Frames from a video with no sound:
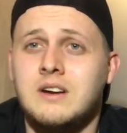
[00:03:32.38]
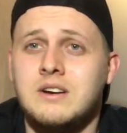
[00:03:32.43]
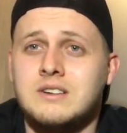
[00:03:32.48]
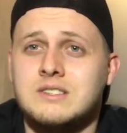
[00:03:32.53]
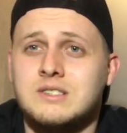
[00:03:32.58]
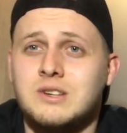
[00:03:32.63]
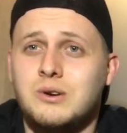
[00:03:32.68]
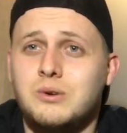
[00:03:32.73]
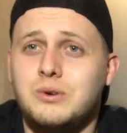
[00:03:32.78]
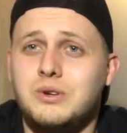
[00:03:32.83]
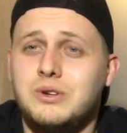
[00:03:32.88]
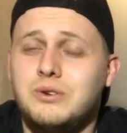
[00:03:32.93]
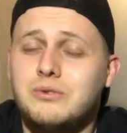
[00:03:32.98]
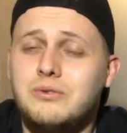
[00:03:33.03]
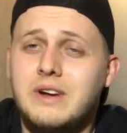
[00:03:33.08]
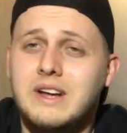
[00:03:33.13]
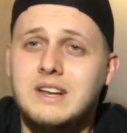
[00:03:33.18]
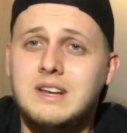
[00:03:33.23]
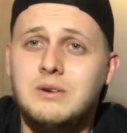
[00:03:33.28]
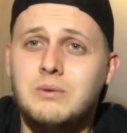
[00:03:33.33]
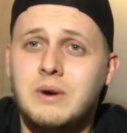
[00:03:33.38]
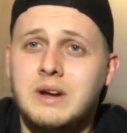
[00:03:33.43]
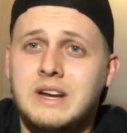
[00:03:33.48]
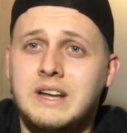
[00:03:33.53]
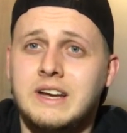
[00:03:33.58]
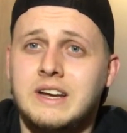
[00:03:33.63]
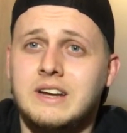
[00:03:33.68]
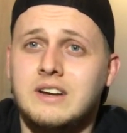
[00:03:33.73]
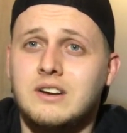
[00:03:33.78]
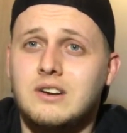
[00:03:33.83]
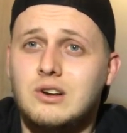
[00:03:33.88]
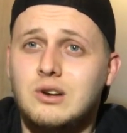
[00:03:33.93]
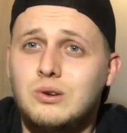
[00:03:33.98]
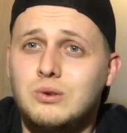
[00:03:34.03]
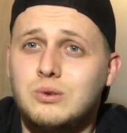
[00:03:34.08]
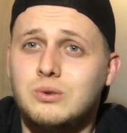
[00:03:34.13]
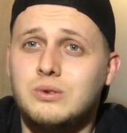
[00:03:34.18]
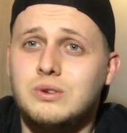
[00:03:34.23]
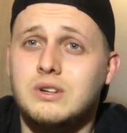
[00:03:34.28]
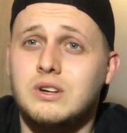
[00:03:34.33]
So you really want to
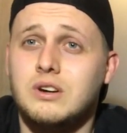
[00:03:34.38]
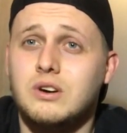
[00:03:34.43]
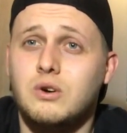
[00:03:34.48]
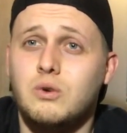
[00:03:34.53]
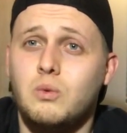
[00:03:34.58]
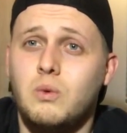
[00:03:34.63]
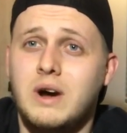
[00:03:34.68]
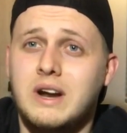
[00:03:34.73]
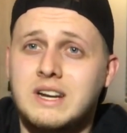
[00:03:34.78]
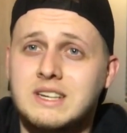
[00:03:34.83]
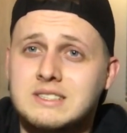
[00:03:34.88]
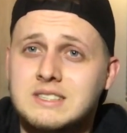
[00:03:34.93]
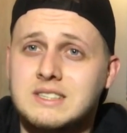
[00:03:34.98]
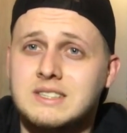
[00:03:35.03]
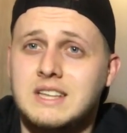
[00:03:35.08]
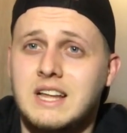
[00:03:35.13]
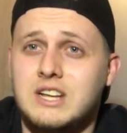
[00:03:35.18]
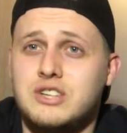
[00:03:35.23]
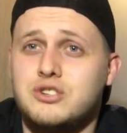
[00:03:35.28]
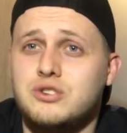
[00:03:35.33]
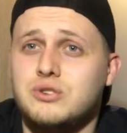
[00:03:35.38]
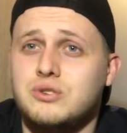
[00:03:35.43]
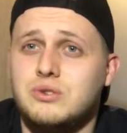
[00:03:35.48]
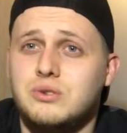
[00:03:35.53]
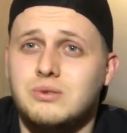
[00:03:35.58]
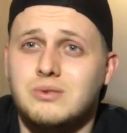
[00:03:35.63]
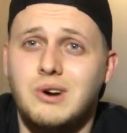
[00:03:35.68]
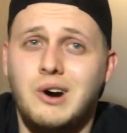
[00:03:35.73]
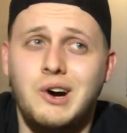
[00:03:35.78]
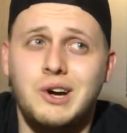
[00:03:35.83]
include what is it that you do.